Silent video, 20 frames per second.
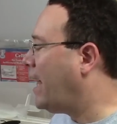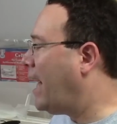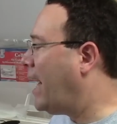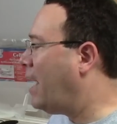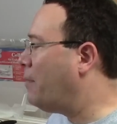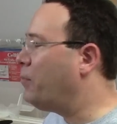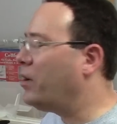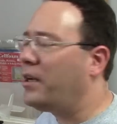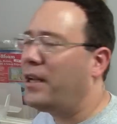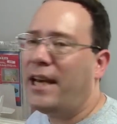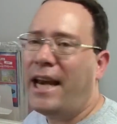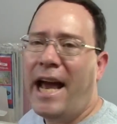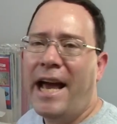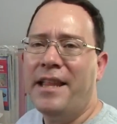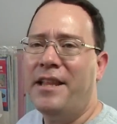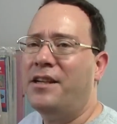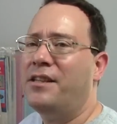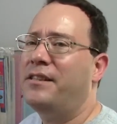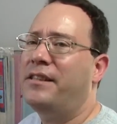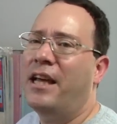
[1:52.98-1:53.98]
Uh, but
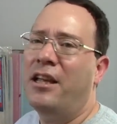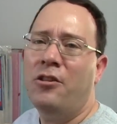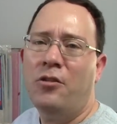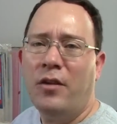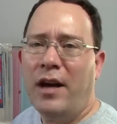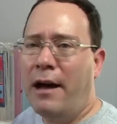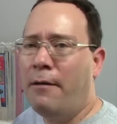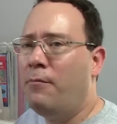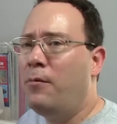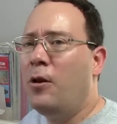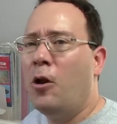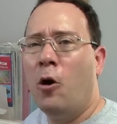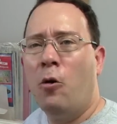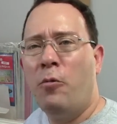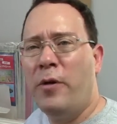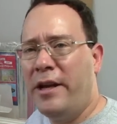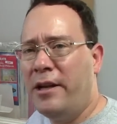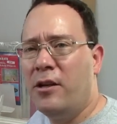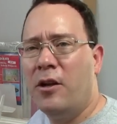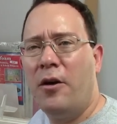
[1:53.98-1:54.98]
gliders tend to have
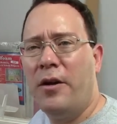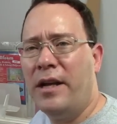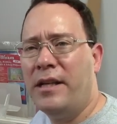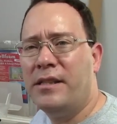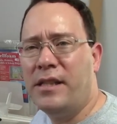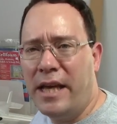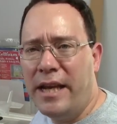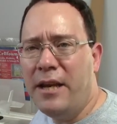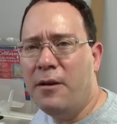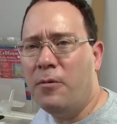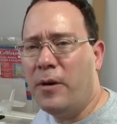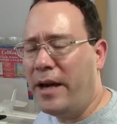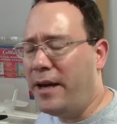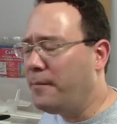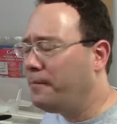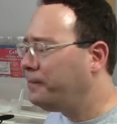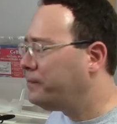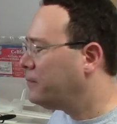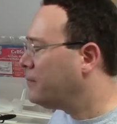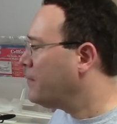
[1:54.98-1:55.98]
low wing loadings
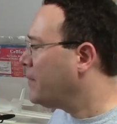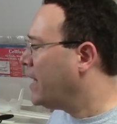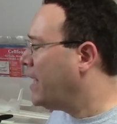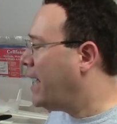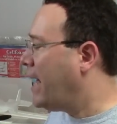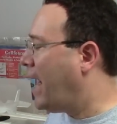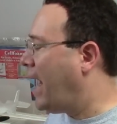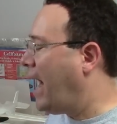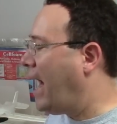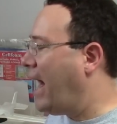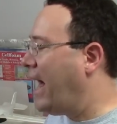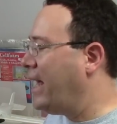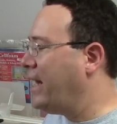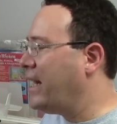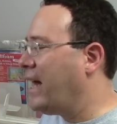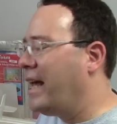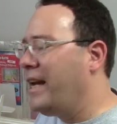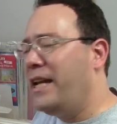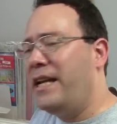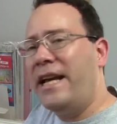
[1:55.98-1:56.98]
anyway
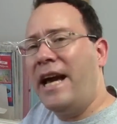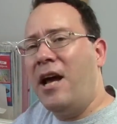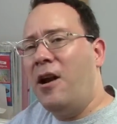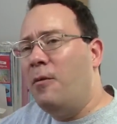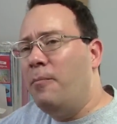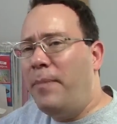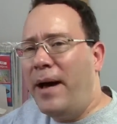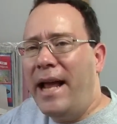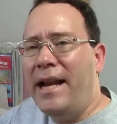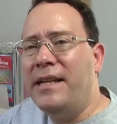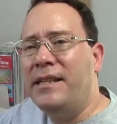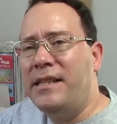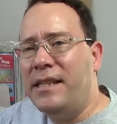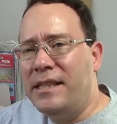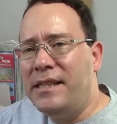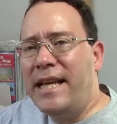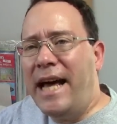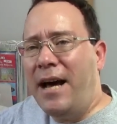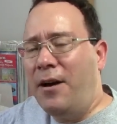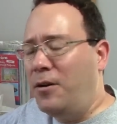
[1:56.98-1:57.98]
and and it kind of
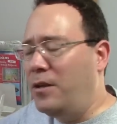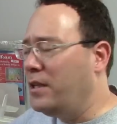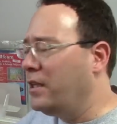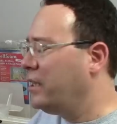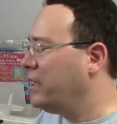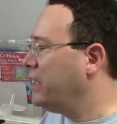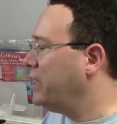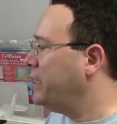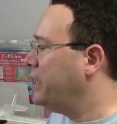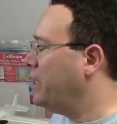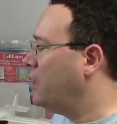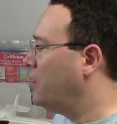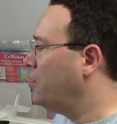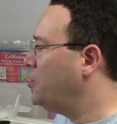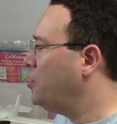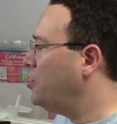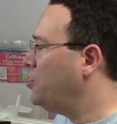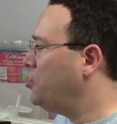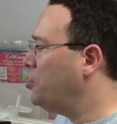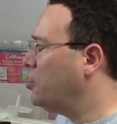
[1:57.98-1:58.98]
balances out. You know,
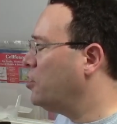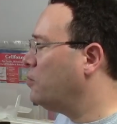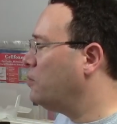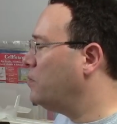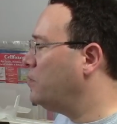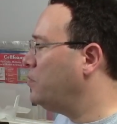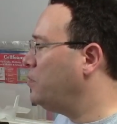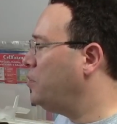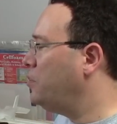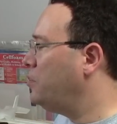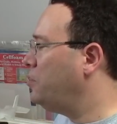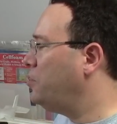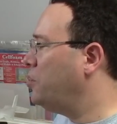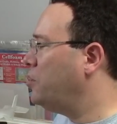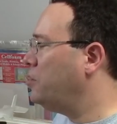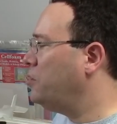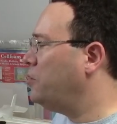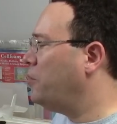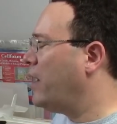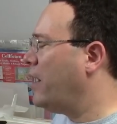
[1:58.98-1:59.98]
you, you don't
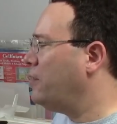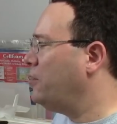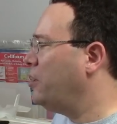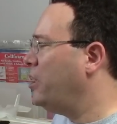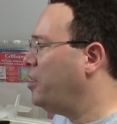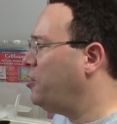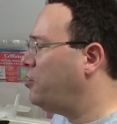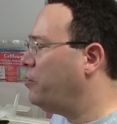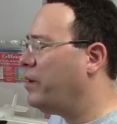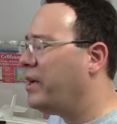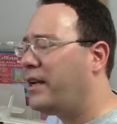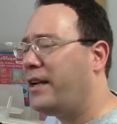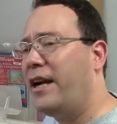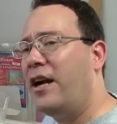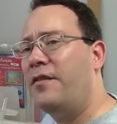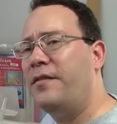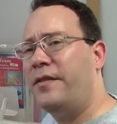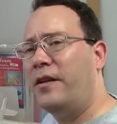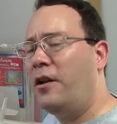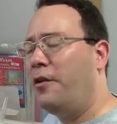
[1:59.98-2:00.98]
you, you want you need to be
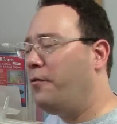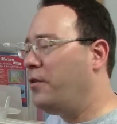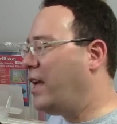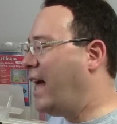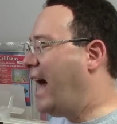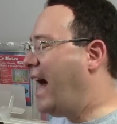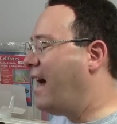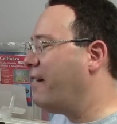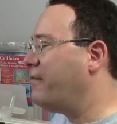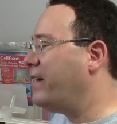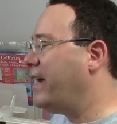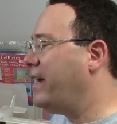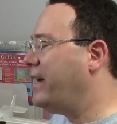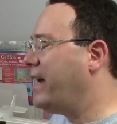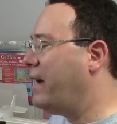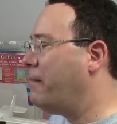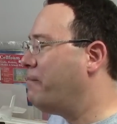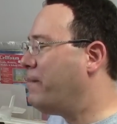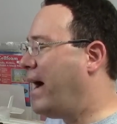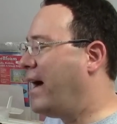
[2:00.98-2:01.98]
careful if you have
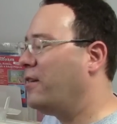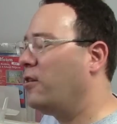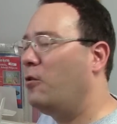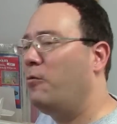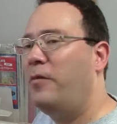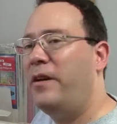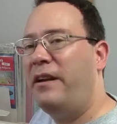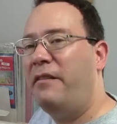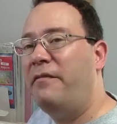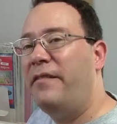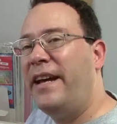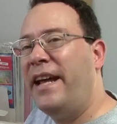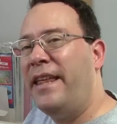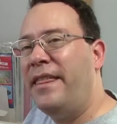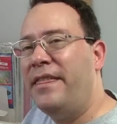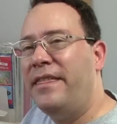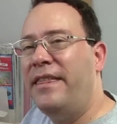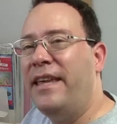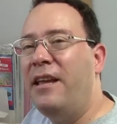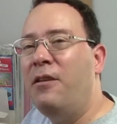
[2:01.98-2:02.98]
a, a mallow with a
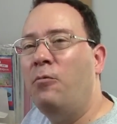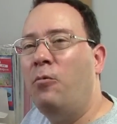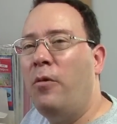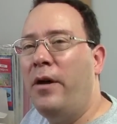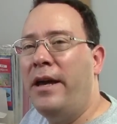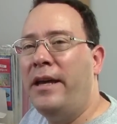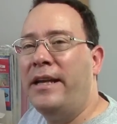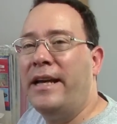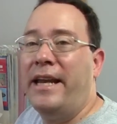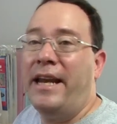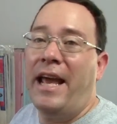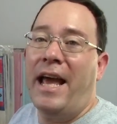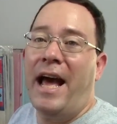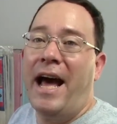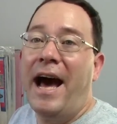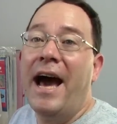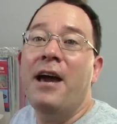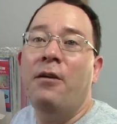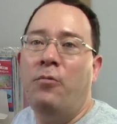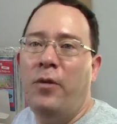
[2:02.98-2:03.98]
very thin wing and a
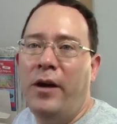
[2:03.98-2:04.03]
high